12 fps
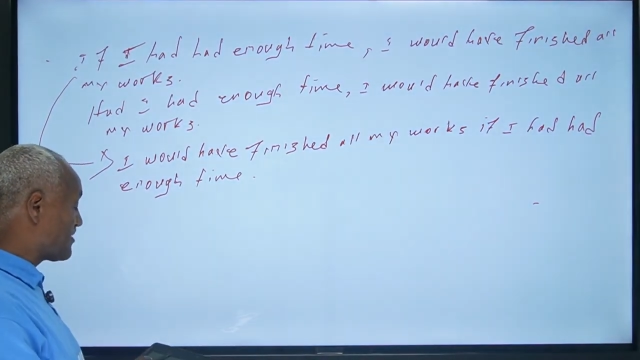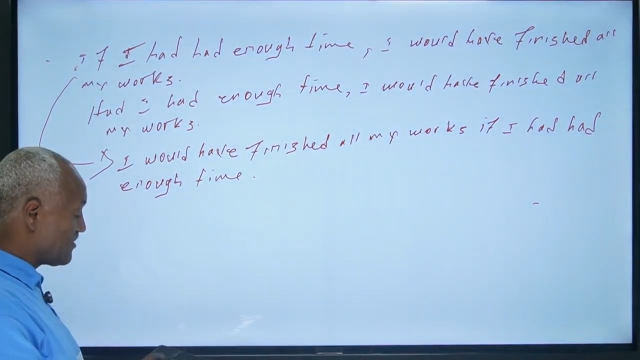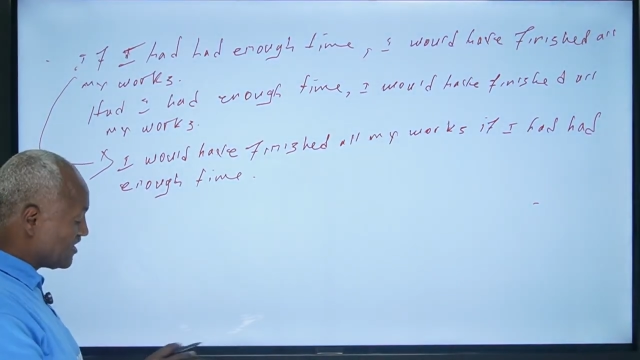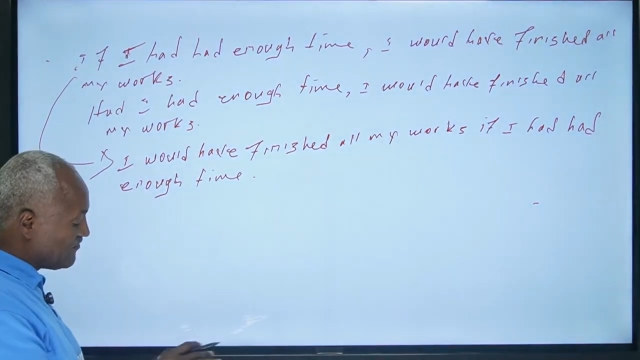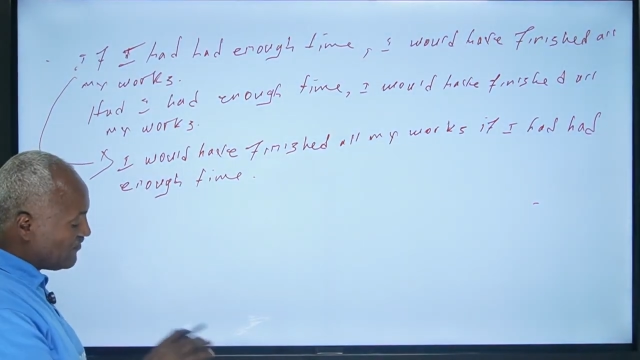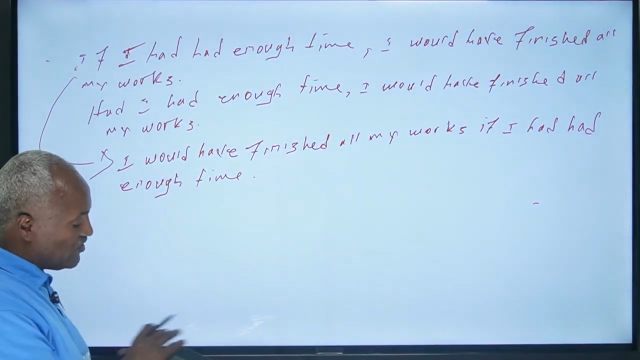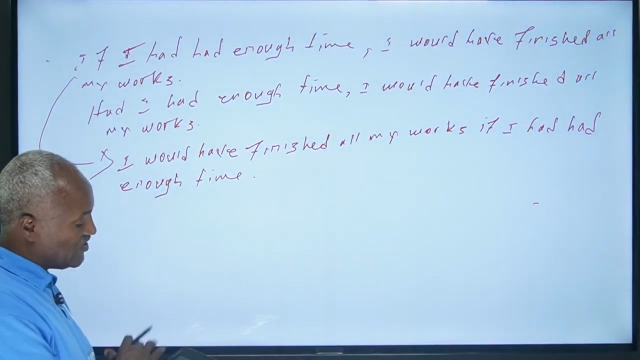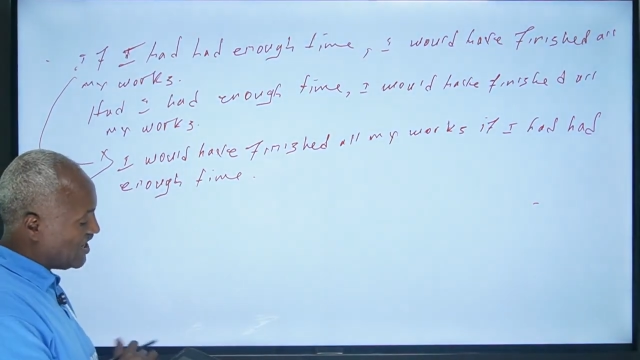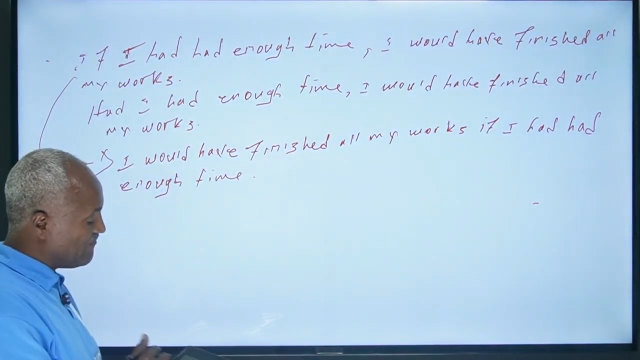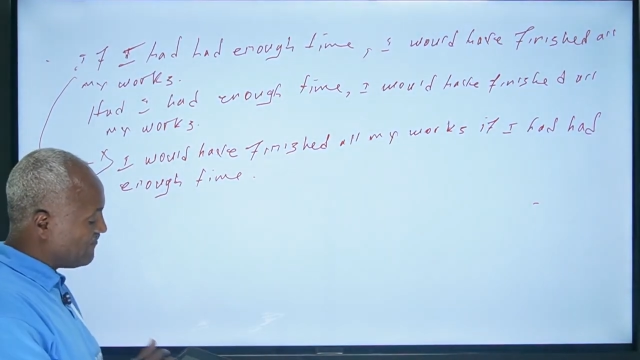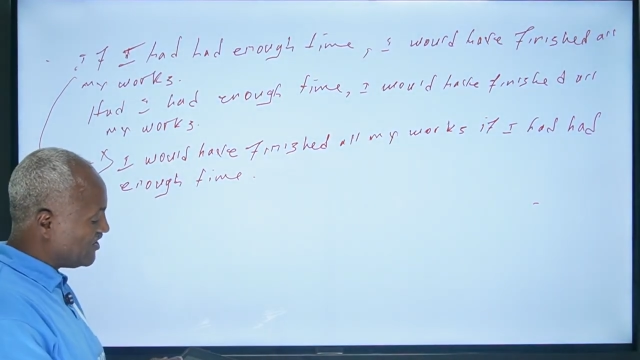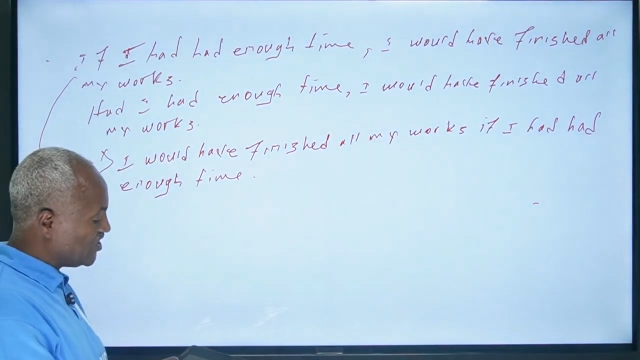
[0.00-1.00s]
But for the
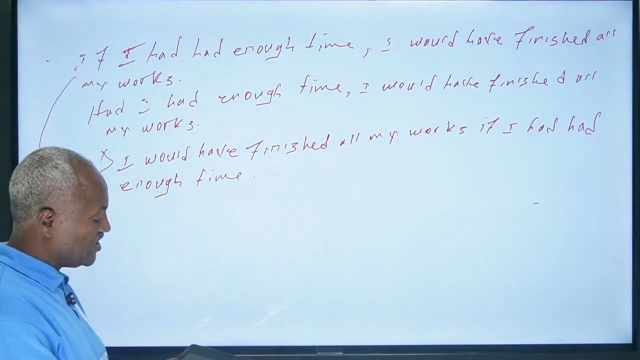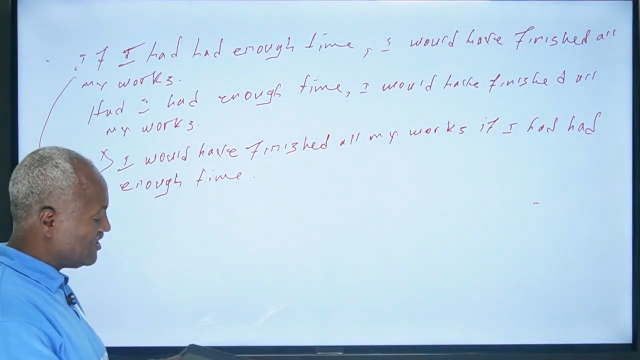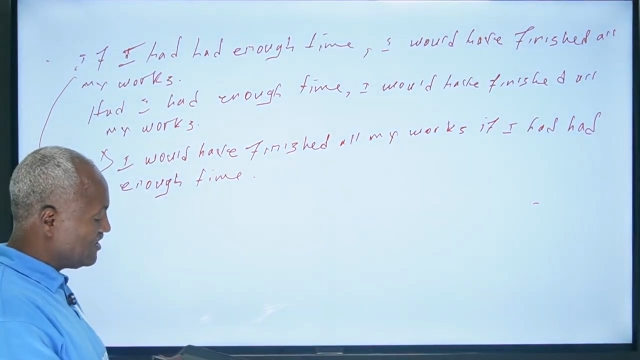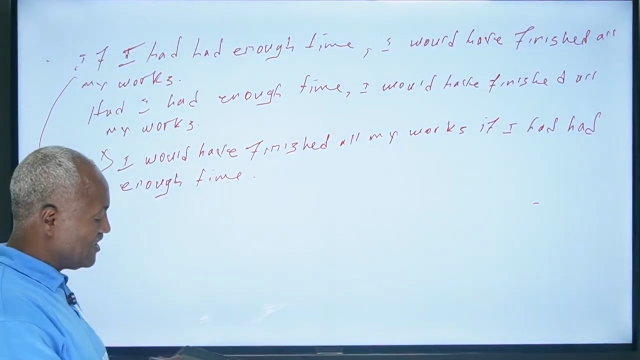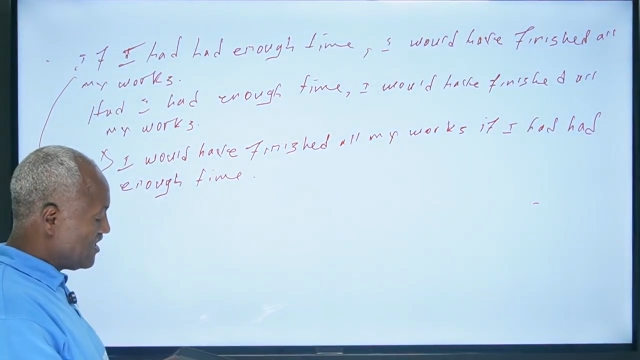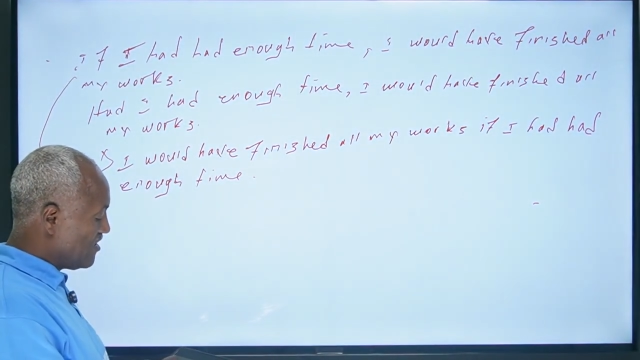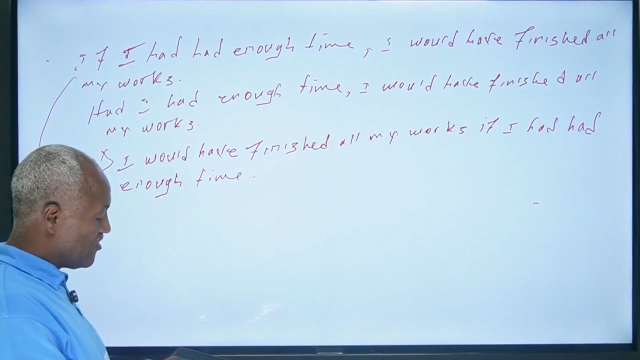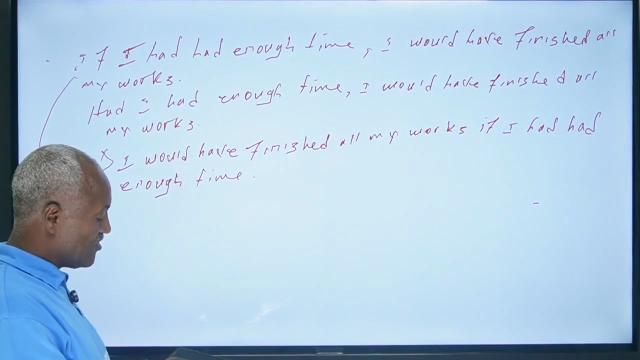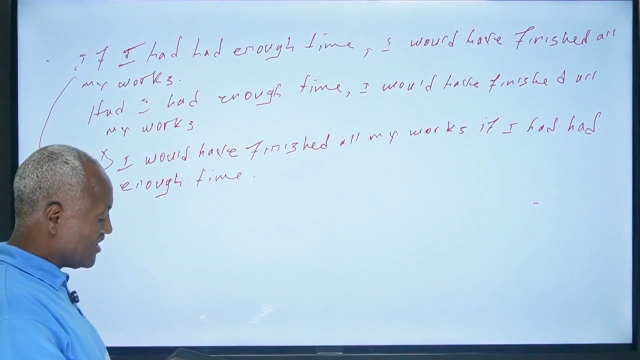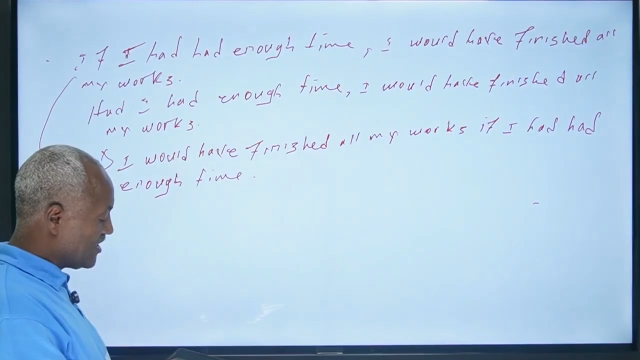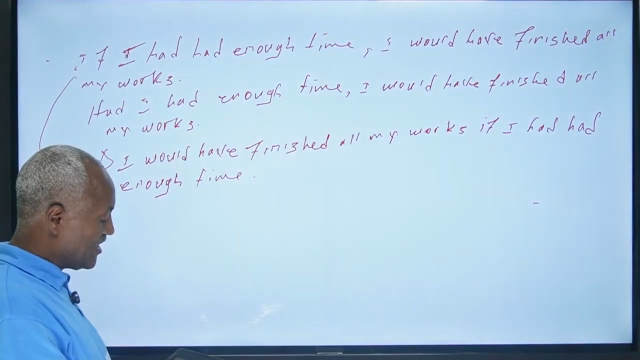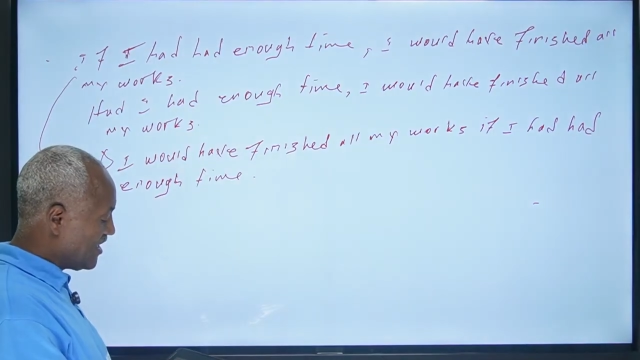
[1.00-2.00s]
inversion,
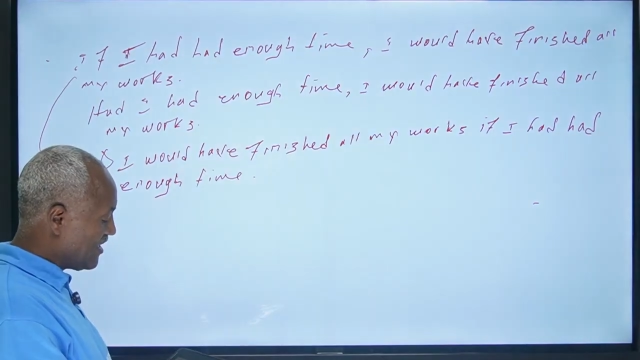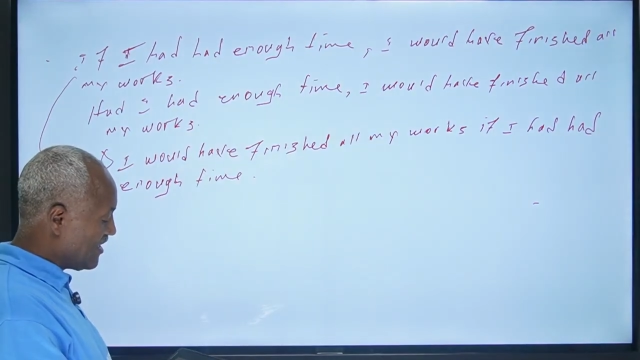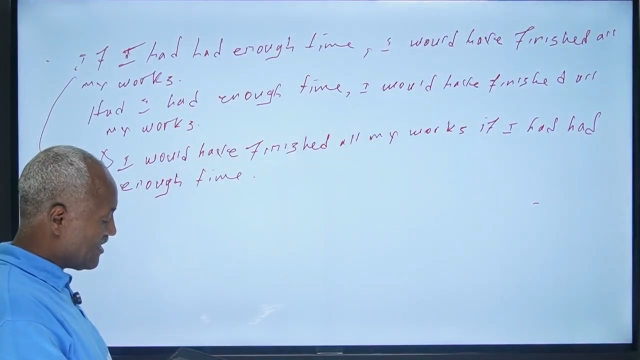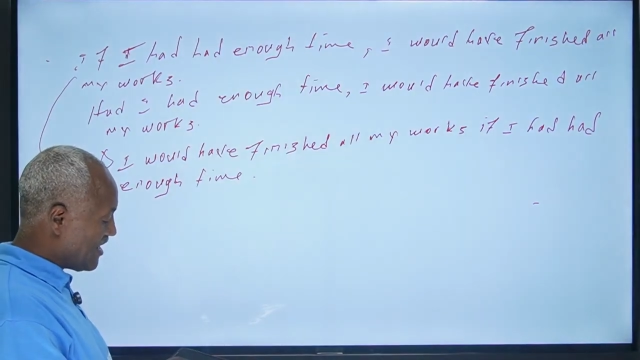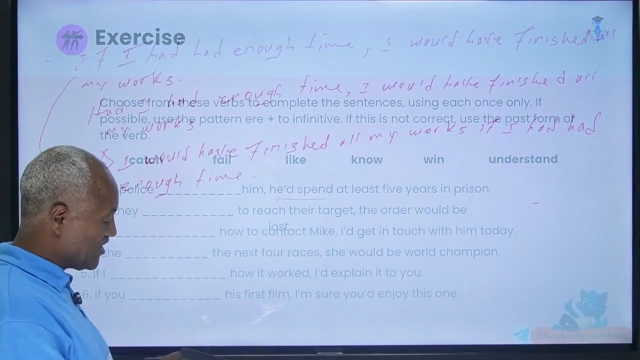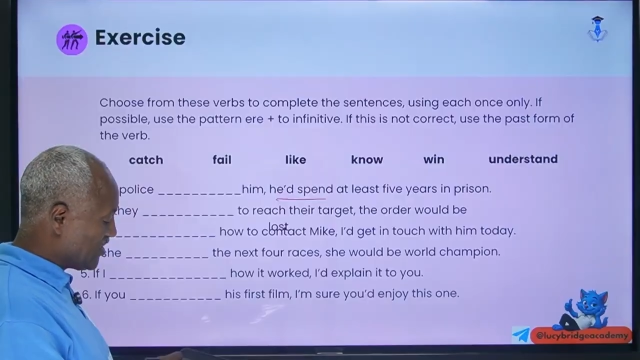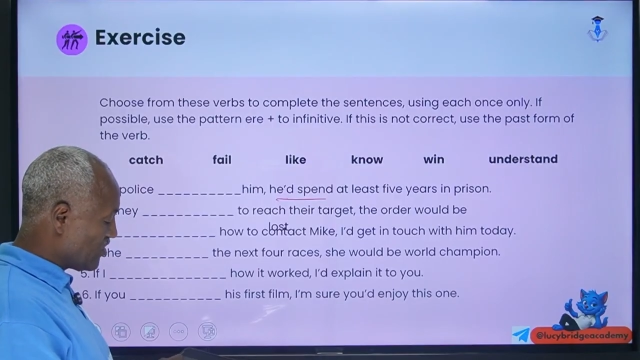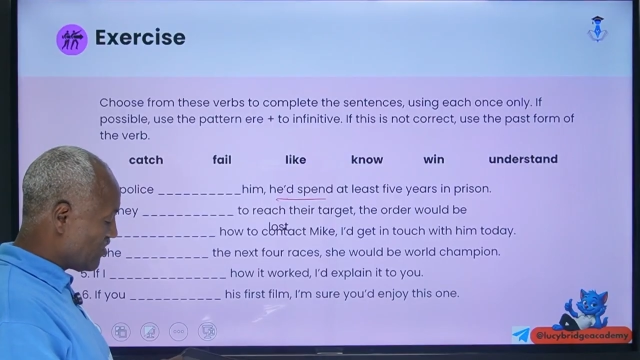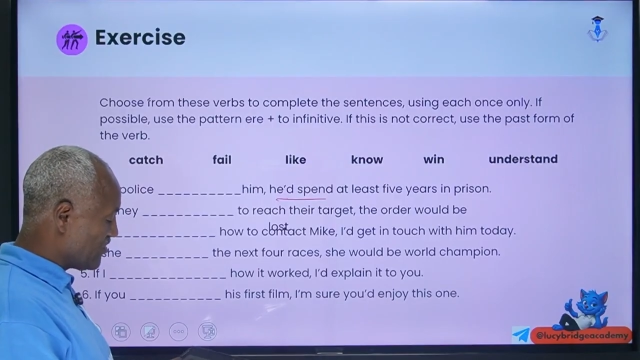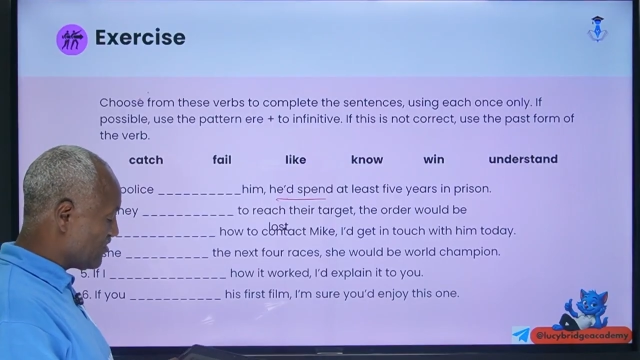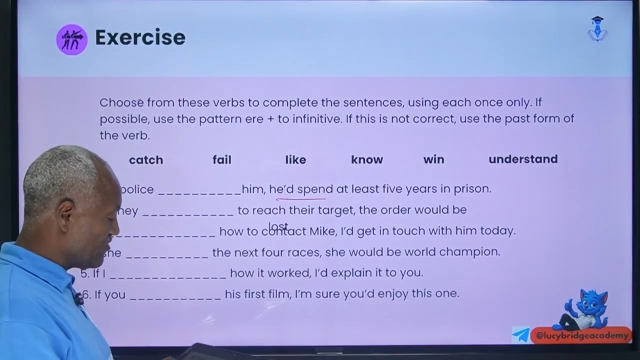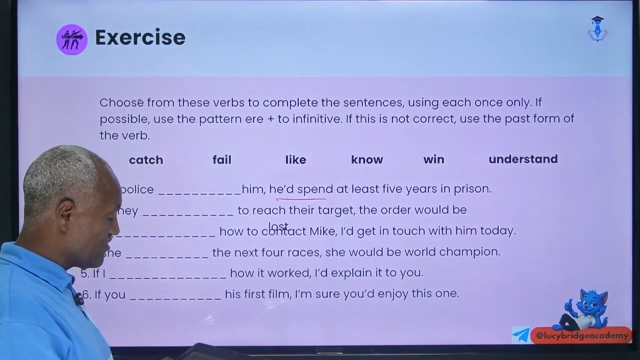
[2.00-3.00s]
already here I show
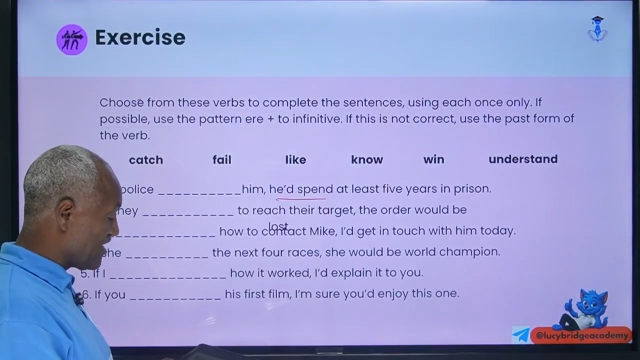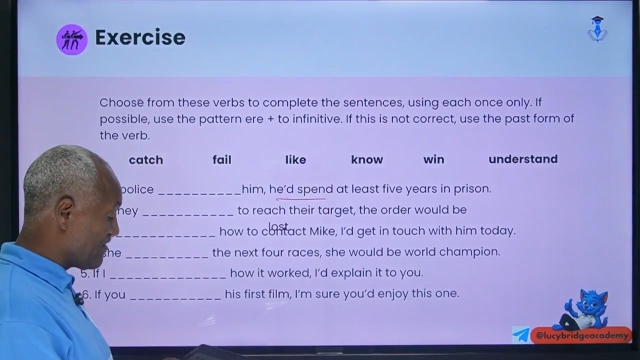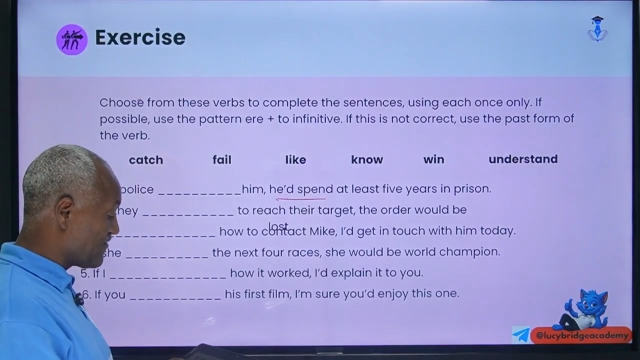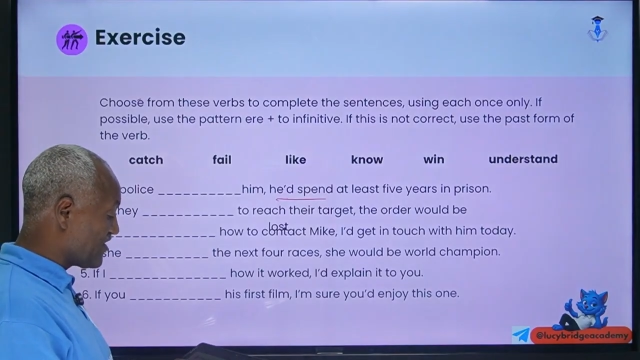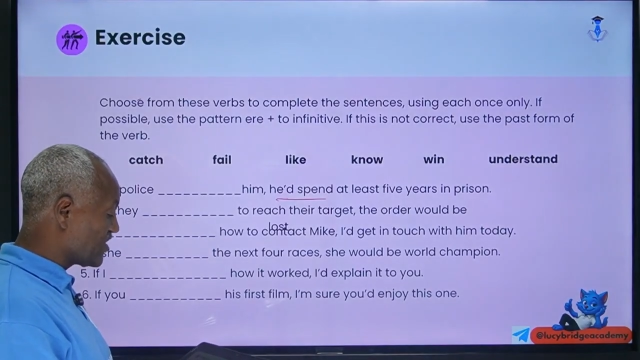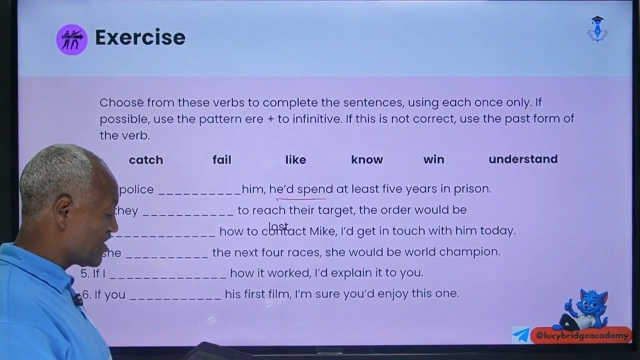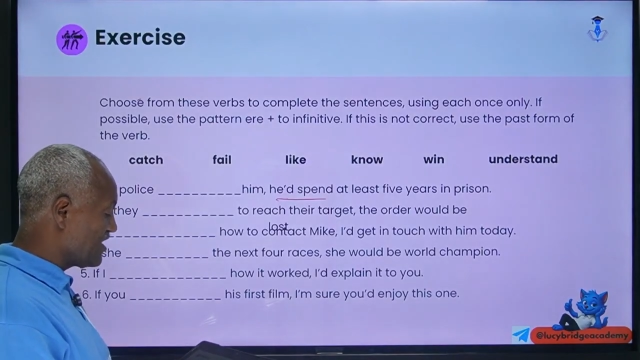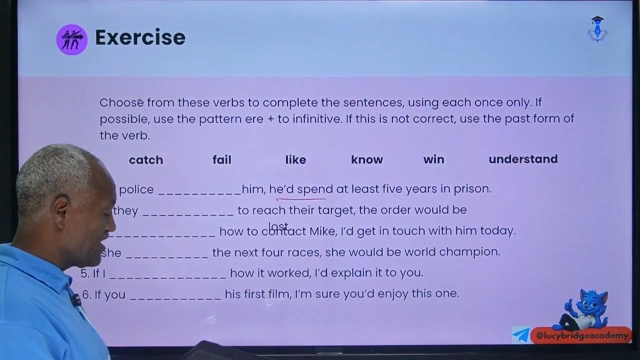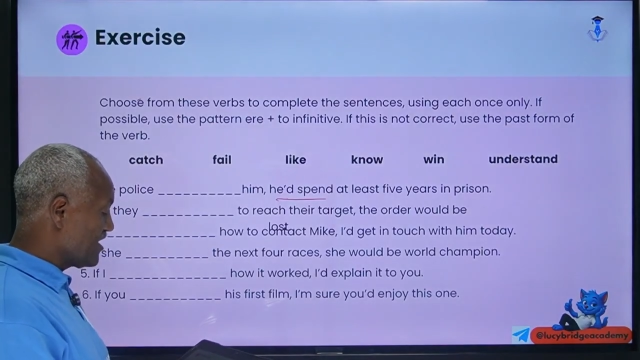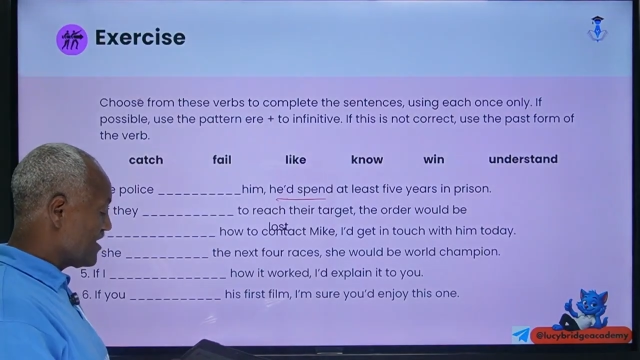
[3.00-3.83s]
you the inversion.